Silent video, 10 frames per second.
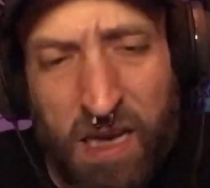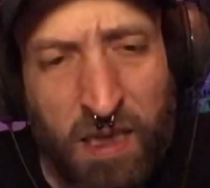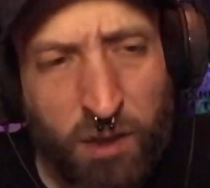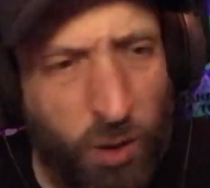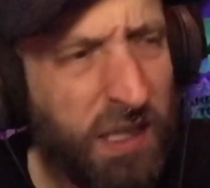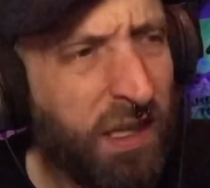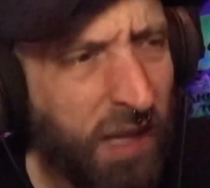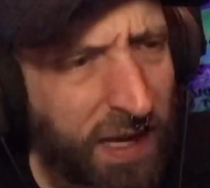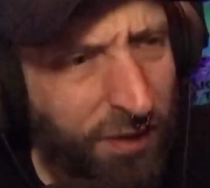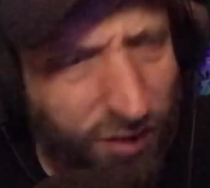So I did a
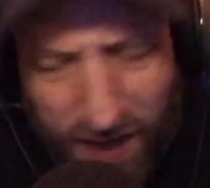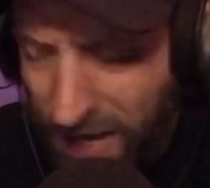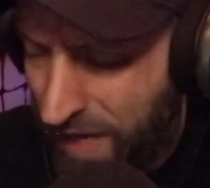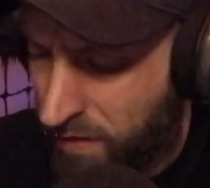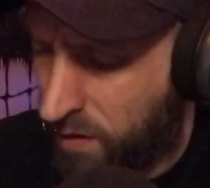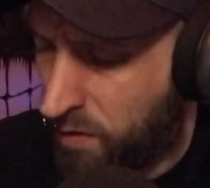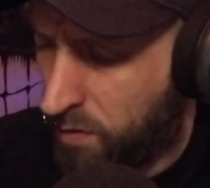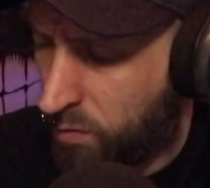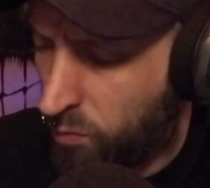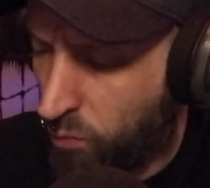lot of that.
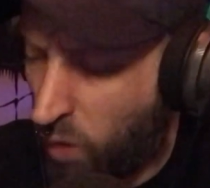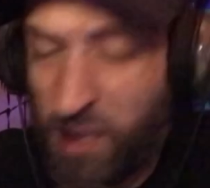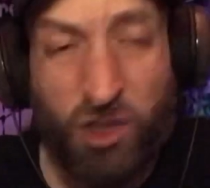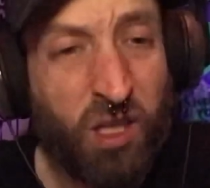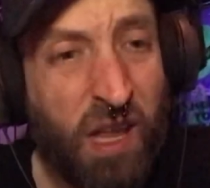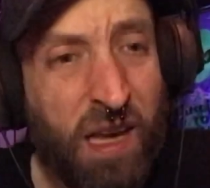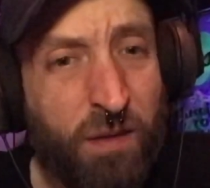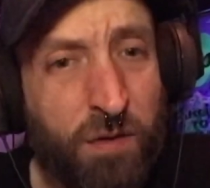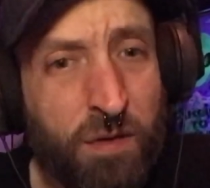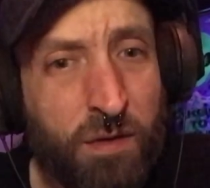Watched a lot
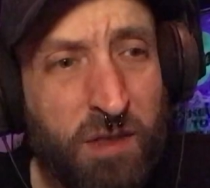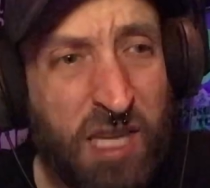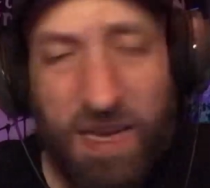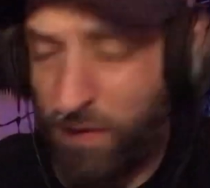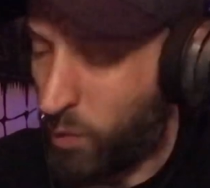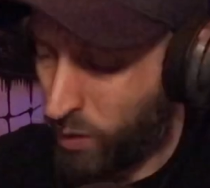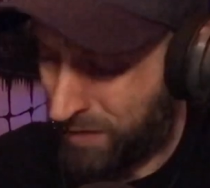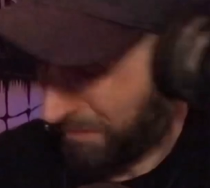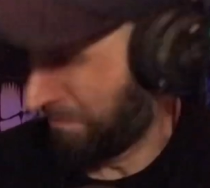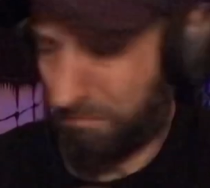of TV with
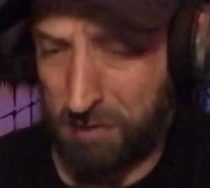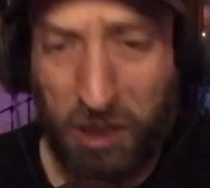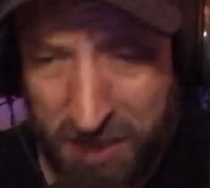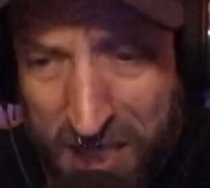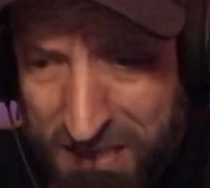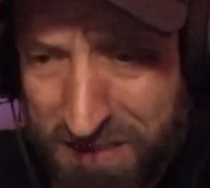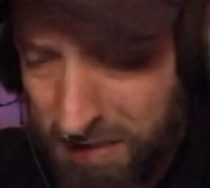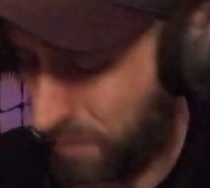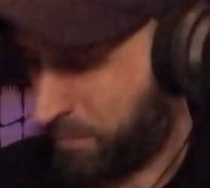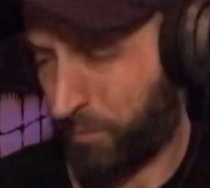the
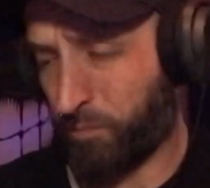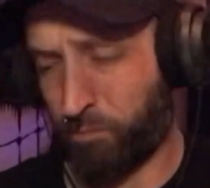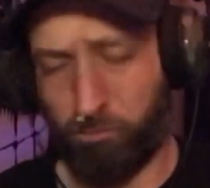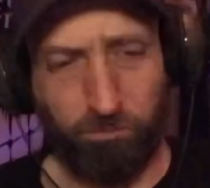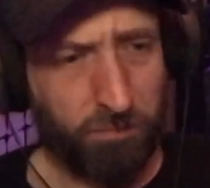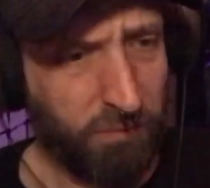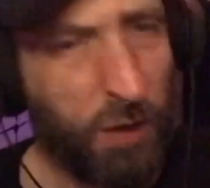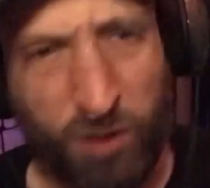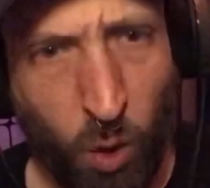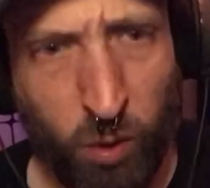kids. It
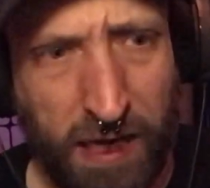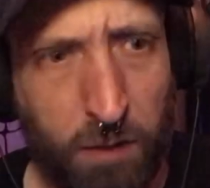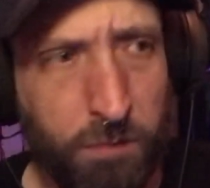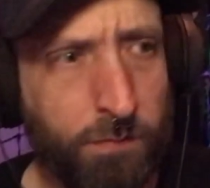was cold out.